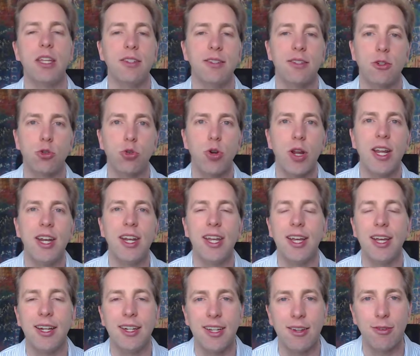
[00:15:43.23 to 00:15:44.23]
creating
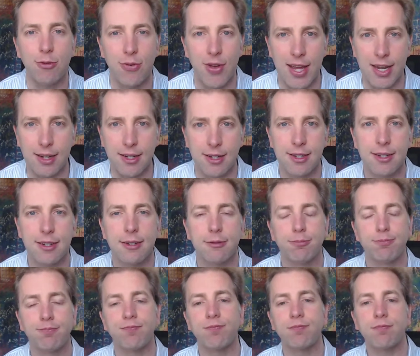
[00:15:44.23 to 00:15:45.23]
an event.
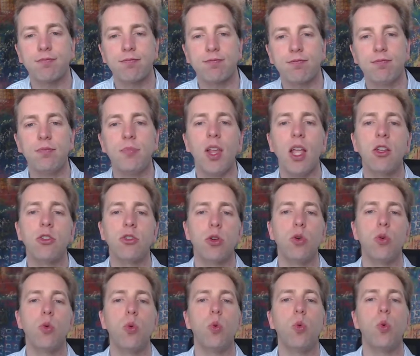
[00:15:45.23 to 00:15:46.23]
So
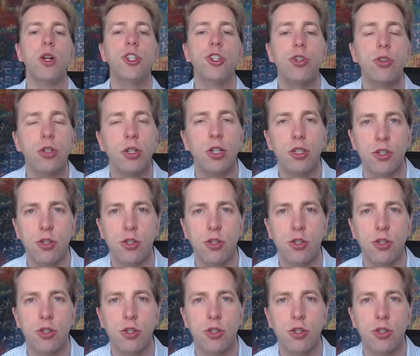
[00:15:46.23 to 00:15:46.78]
what you're going